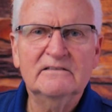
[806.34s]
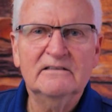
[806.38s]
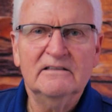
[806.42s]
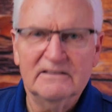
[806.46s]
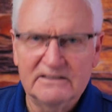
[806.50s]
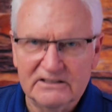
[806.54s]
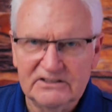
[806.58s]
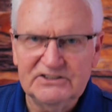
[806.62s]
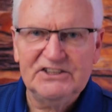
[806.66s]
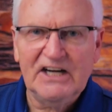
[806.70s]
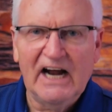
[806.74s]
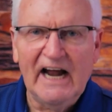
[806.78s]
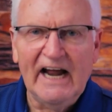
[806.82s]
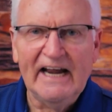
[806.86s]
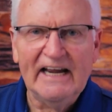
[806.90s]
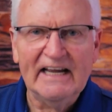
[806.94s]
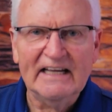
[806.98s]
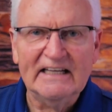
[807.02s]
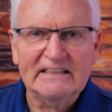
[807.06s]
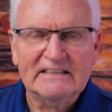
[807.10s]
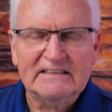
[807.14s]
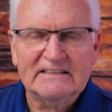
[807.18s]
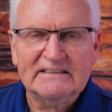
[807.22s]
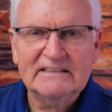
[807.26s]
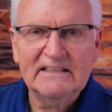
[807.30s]
The
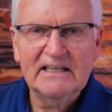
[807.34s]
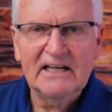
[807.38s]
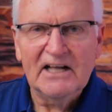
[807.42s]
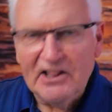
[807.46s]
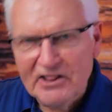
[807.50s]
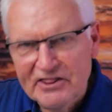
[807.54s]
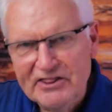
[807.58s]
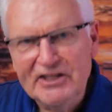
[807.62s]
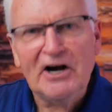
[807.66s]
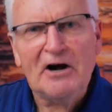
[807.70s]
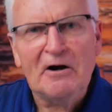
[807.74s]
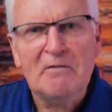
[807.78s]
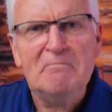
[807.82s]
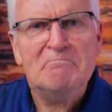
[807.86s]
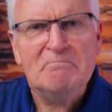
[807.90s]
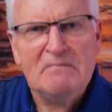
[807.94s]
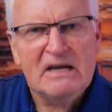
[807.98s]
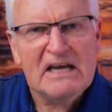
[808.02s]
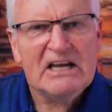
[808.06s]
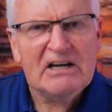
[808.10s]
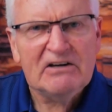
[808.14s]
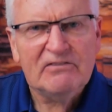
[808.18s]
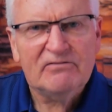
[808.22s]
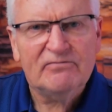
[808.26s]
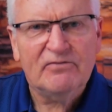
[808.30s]
giants, they're
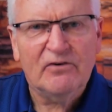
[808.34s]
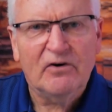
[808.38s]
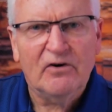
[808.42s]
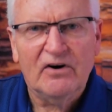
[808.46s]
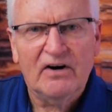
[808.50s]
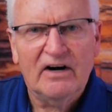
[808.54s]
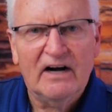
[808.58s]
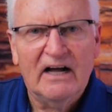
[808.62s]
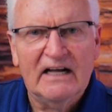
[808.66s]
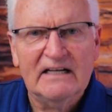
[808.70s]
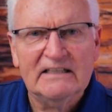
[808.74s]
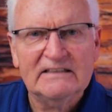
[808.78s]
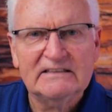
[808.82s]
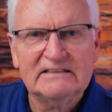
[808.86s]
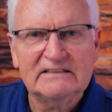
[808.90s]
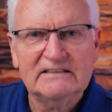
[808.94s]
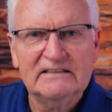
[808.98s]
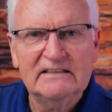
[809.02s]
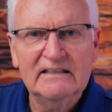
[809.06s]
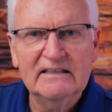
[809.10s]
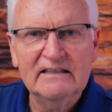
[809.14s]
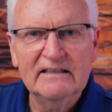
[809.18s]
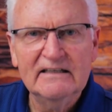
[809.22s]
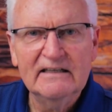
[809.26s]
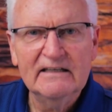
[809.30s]
meat for
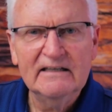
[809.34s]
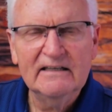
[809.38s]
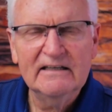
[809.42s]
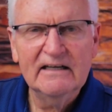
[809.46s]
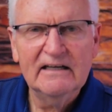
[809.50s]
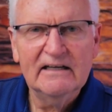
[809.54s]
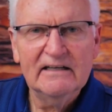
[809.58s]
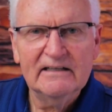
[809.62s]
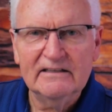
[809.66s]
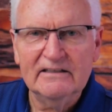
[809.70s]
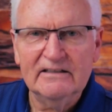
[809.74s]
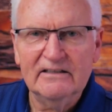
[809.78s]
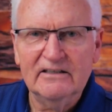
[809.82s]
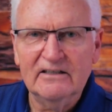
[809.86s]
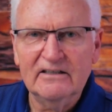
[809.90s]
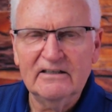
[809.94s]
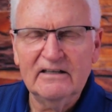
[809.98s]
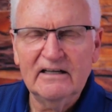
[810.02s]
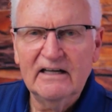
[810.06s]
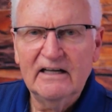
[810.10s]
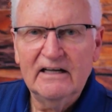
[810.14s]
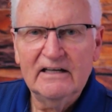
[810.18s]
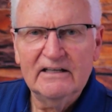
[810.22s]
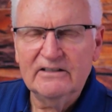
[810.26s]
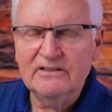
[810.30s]
us. You
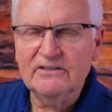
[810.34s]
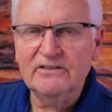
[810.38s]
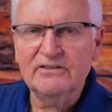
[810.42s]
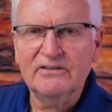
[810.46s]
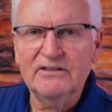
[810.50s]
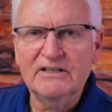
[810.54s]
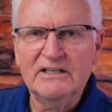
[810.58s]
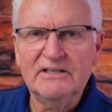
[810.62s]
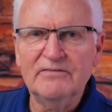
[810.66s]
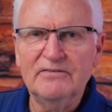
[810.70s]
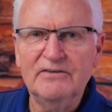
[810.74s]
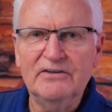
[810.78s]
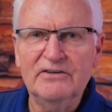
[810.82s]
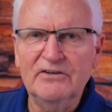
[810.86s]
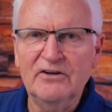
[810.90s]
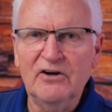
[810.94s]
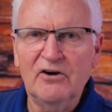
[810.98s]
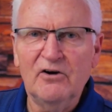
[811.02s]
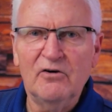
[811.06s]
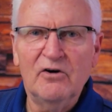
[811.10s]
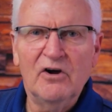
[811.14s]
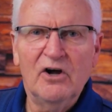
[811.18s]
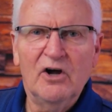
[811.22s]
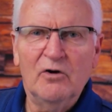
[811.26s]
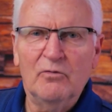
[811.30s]
don't even
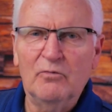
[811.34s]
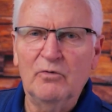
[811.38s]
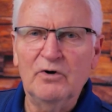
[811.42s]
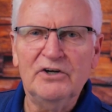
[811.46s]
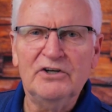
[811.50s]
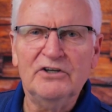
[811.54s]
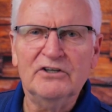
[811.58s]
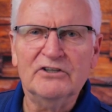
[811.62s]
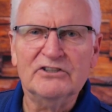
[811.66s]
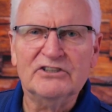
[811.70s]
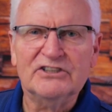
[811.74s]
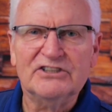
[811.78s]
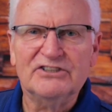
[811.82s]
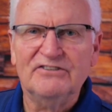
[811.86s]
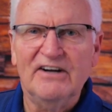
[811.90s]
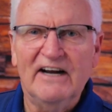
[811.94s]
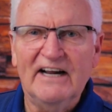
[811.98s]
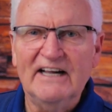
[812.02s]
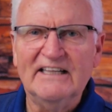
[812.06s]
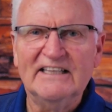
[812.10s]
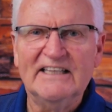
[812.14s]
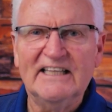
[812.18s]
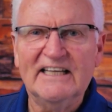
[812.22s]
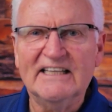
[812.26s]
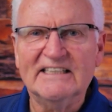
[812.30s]
know where your
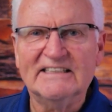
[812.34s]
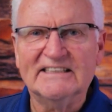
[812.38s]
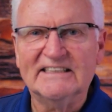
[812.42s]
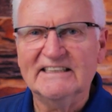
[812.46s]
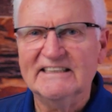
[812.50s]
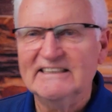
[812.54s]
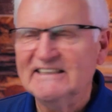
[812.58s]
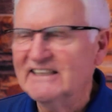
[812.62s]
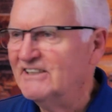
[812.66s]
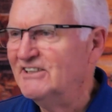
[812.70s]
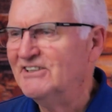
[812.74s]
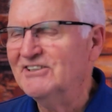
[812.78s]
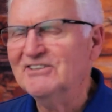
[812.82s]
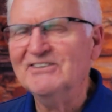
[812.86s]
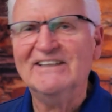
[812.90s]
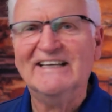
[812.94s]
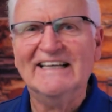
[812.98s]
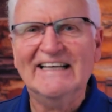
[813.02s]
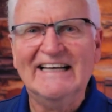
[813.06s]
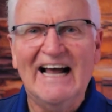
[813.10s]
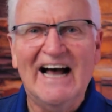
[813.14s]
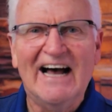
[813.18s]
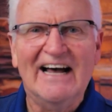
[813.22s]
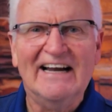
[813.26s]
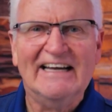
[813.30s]
strength is until you
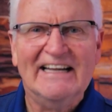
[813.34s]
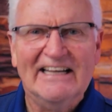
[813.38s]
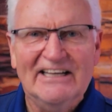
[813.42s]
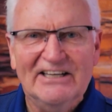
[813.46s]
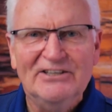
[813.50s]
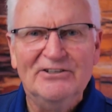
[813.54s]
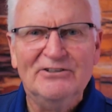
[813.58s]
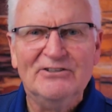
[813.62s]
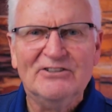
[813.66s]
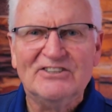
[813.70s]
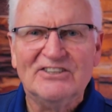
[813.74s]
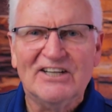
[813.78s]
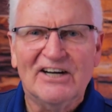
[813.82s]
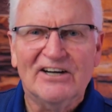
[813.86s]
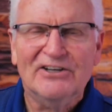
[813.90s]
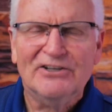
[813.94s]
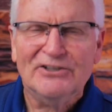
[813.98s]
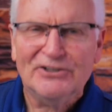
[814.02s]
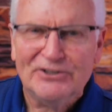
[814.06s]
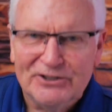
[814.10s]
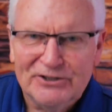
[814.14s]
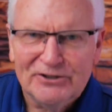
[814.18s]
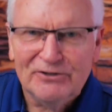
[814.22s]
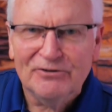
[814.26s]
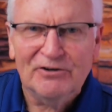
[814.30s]
get out and you
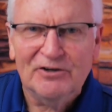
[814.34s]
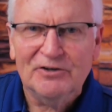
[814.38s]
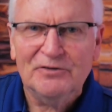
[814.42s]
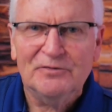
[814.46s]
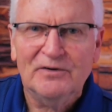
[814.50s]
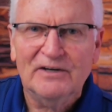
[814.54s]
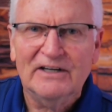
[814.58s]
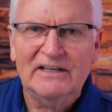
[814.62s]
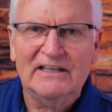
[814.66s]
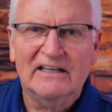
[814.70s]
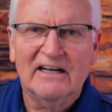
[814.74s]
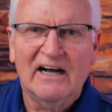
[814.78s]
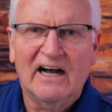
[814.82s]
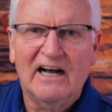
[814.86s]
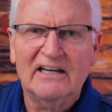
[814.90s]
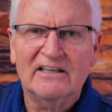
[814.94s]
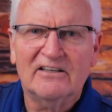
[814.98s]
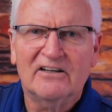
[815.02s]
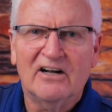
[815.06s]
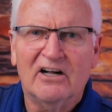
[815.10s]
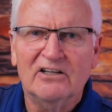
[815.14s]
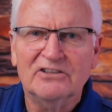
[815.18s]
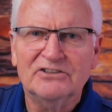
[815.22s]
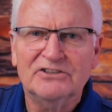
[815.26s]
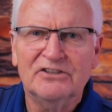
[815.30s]
start doing what
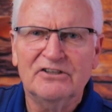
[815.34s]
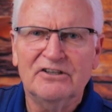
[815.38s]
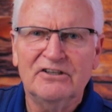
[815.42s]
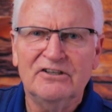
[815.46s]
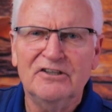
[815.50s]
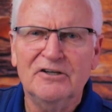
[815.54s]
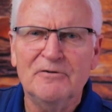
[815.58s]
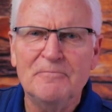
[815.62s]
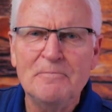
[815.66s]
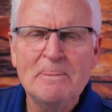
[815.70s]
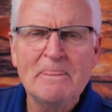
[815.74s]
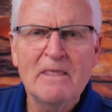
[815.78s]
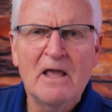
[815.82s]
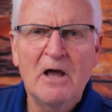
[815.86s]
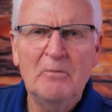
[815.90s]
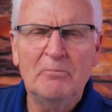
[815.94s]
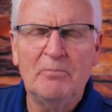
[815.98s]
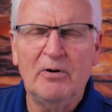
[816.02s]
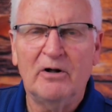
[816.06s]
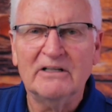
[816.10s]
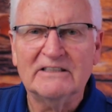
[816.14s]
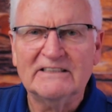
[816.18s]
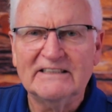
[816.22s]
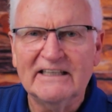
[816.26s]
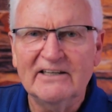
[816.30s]
God calls you to do.
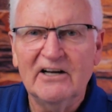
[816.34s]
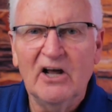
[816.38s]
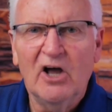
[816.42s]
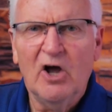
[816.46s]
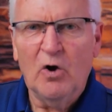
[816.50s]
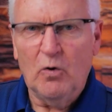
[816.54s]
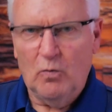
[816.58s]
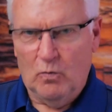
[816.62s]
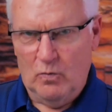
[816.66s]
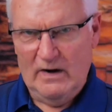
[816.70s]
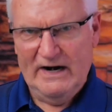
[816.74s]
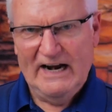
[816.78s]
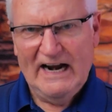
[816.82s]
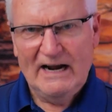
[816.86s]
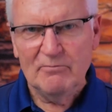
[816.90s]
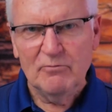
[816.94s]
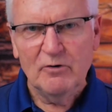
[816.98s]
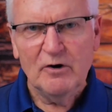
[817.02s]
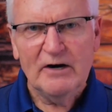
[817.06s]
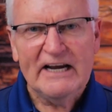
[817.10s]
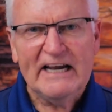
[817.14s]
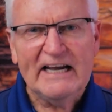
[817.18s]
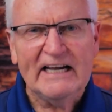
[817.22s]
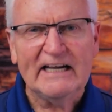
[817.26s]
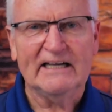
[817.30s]
Paul said, when I'm
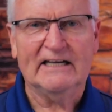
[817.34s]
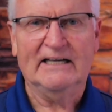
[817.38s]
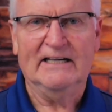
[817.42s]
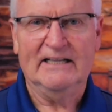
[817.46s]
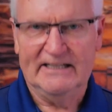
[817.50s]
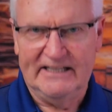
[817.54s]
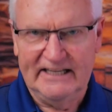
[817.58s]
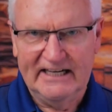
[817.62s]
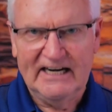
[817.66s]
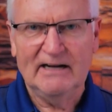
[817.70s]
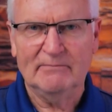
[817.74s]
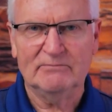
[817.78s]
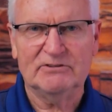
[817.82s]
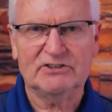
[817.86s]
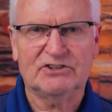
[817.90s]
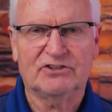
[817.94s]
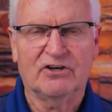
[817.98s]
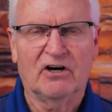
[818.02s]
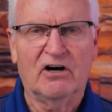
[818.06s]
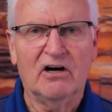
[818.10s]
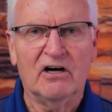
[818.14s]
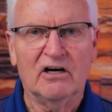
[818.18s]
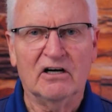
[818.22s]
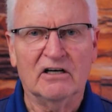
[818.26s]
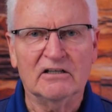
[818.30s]
weak, then I'm
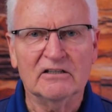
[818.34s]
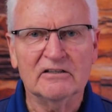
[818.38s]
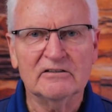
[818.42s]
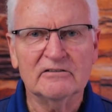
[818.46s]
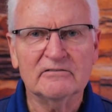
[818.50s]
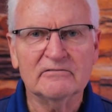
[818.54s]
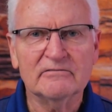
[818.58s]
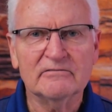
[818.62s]
strong.